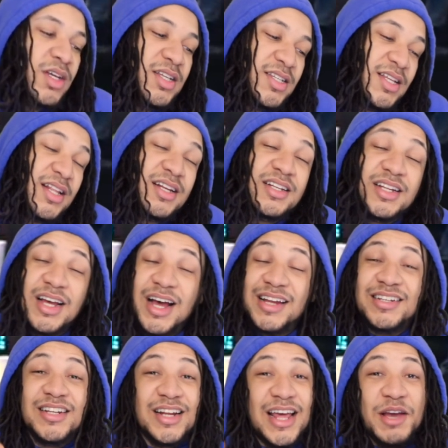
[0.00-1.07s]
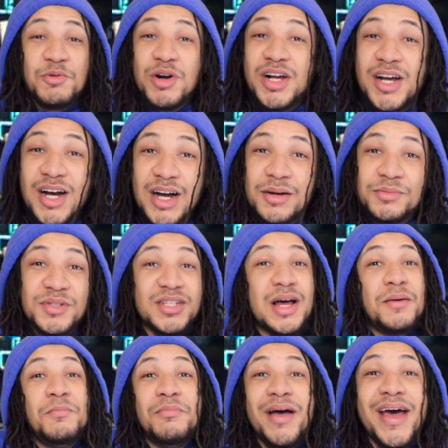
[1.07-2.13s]
He said a delay will come.
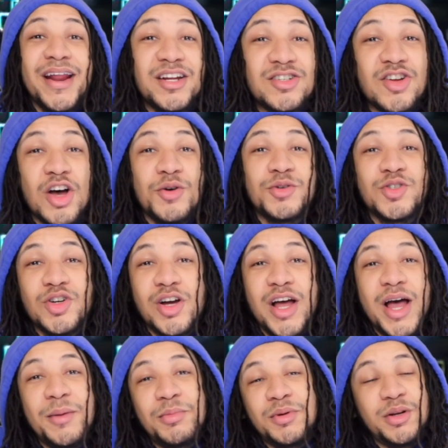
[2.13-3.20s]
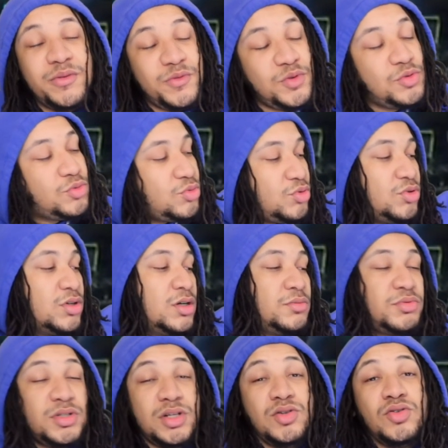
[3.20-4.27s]
Something bad is always gonna happen if you, you know
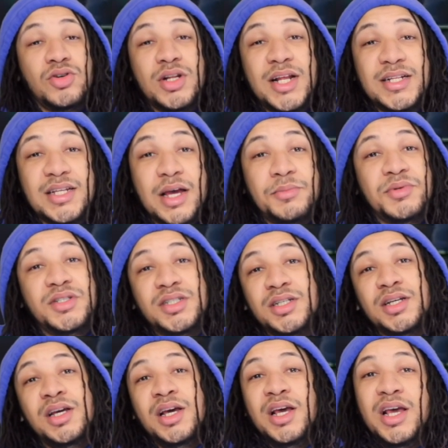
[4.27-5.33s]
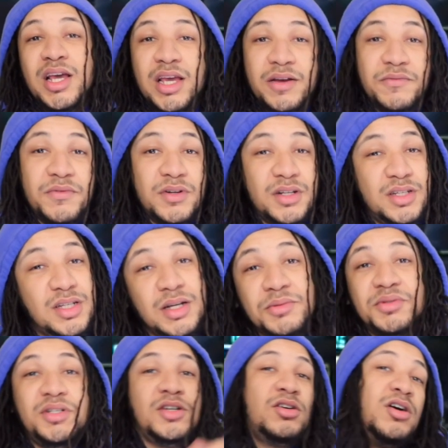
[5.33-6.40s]
what I'm saying, doing that type of shit. Even
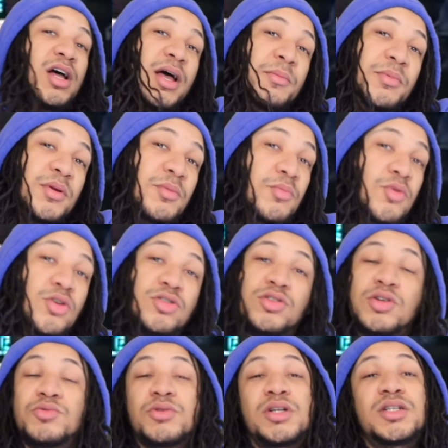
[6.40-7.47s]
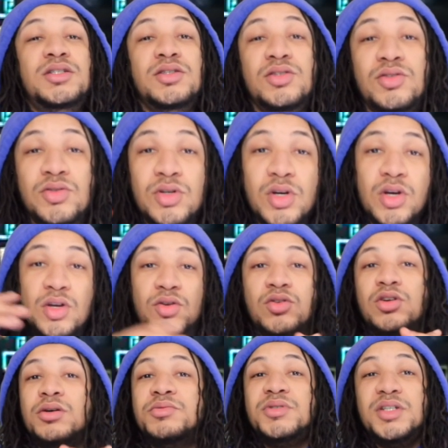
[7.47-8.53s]
some shit gonna happen, a boy's gonna run into you. You
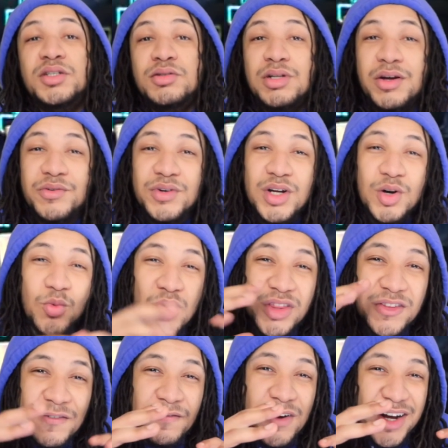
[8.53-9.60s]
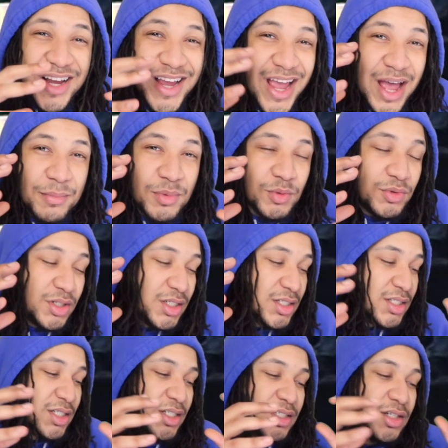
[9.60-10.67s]
know what I'm saying? You never know what the fuck can happen with this
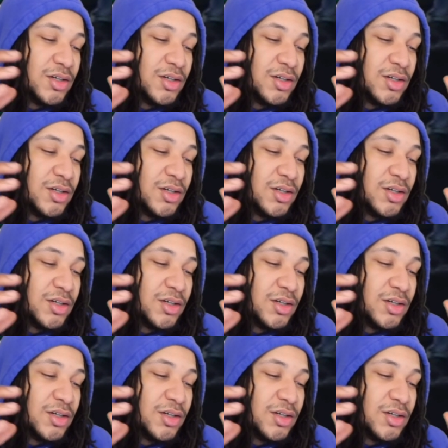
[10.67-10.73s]
shit.